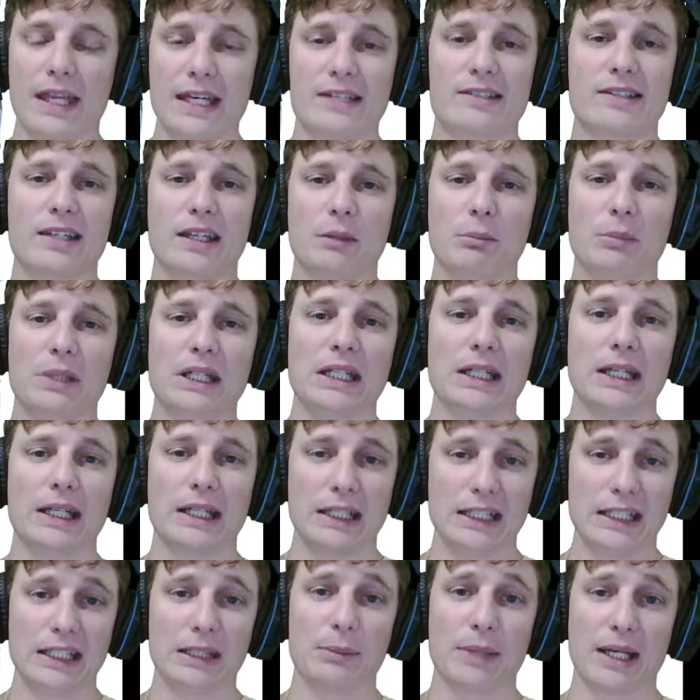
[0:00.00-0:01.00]
sent me an
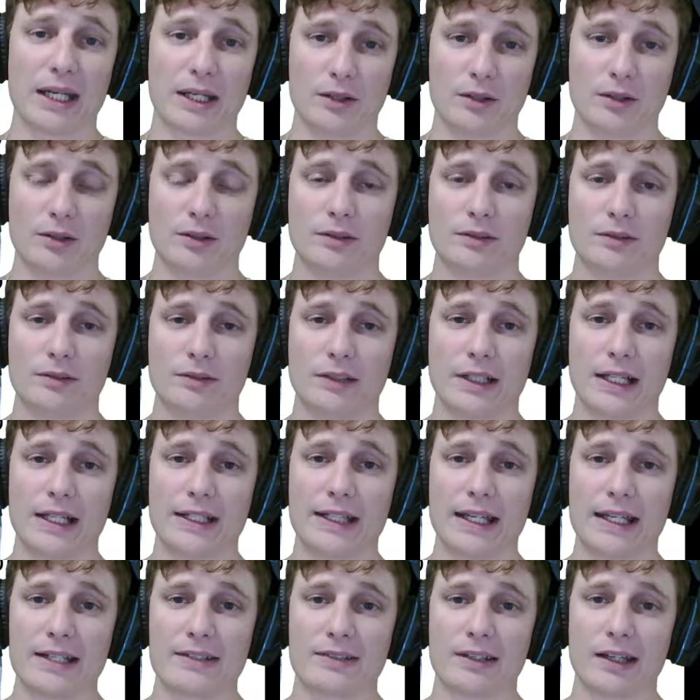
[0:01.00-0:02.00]
email and
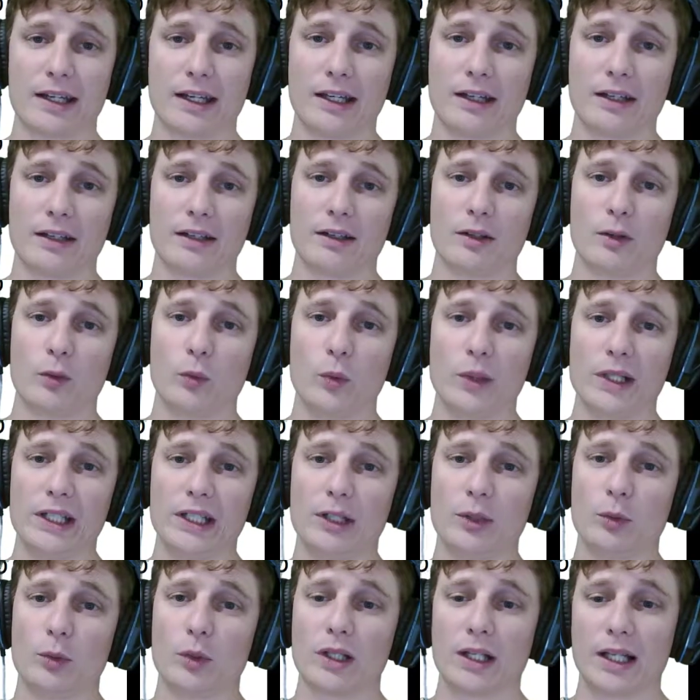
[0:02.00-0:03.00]
they said, we
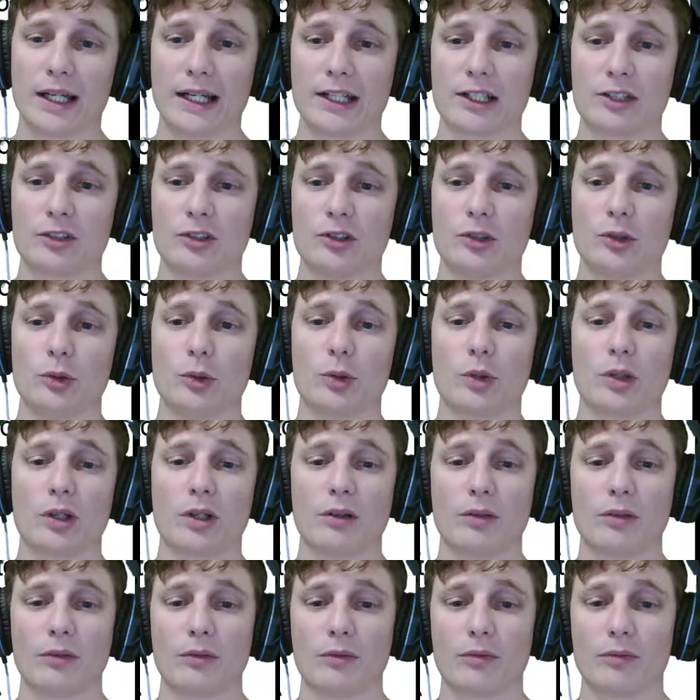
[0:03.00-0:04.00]
would like to
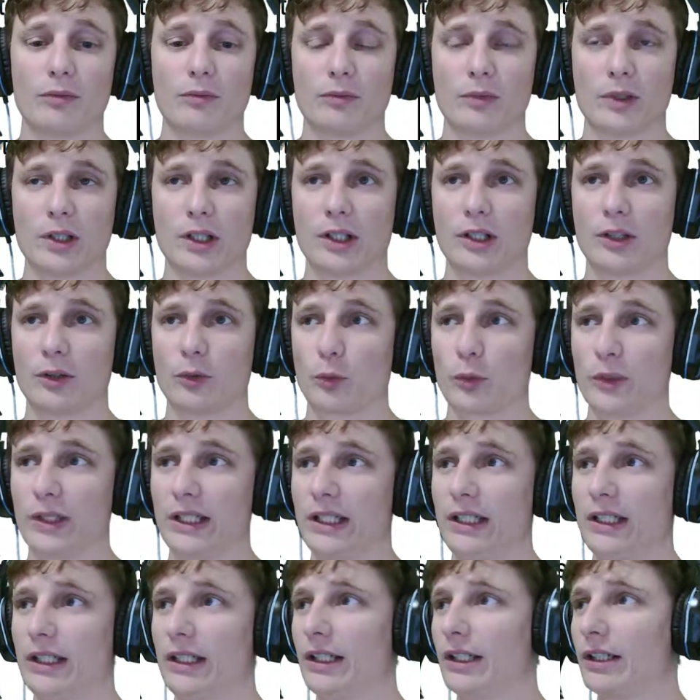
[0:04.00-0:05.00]

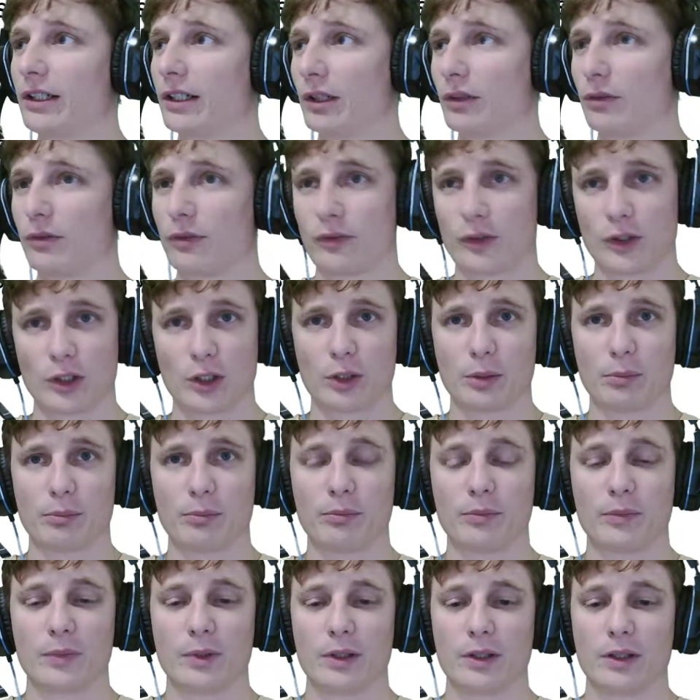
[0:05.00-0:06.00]
reconfirm
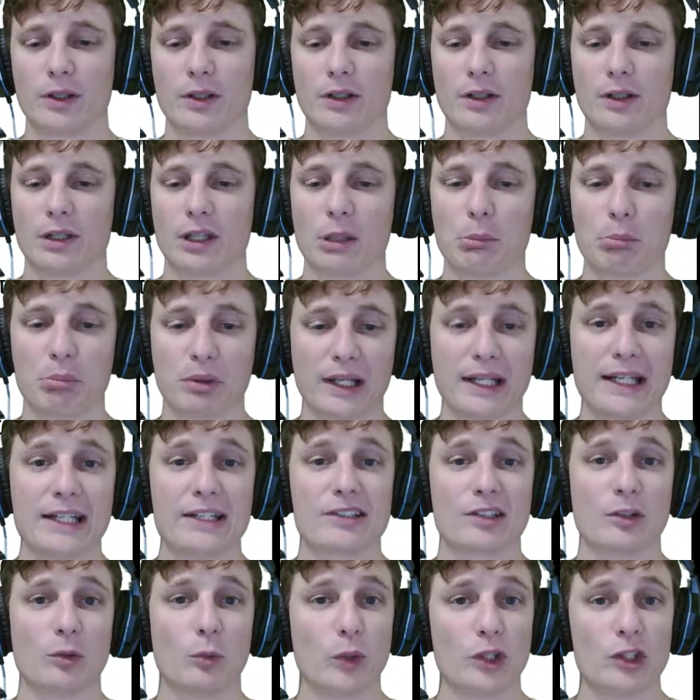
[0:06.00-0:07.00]
the place
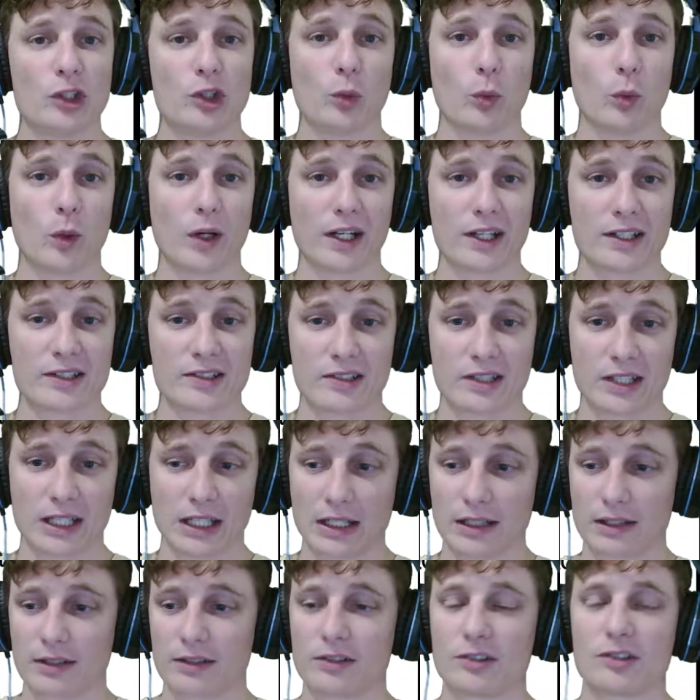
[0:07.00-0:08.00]
in which you want it
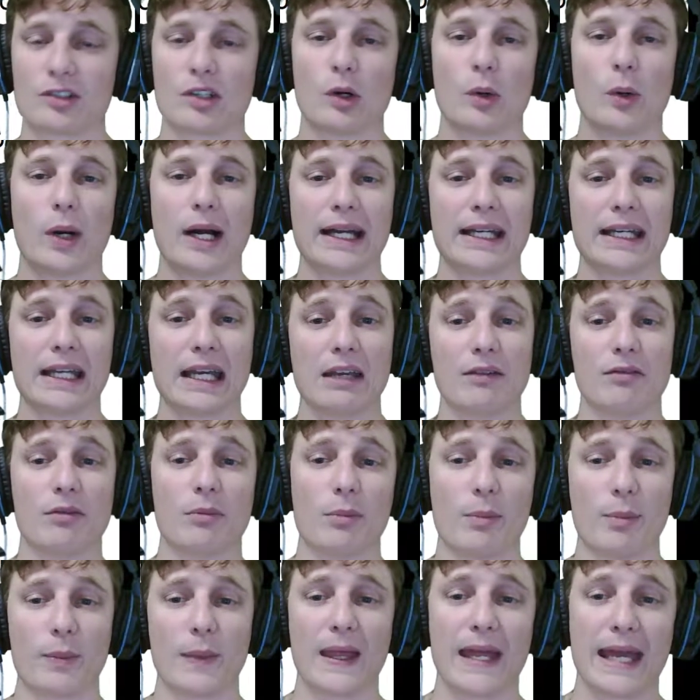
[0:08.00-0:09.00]
sent. So I gave
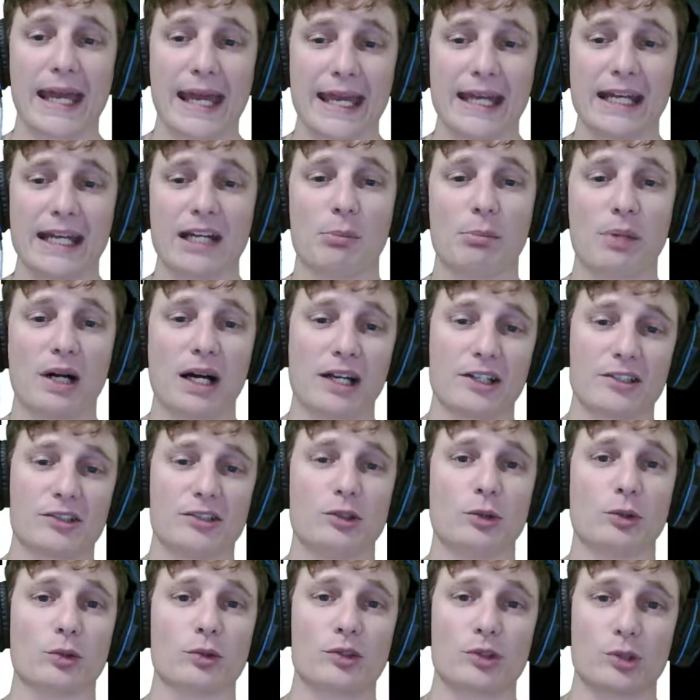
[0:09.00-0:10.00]
them the Hague
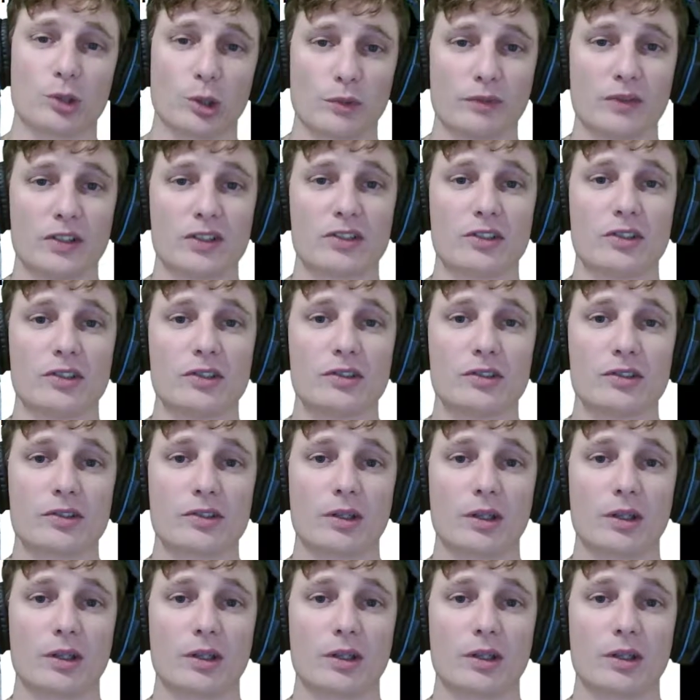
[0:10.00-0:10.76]
Apostille Services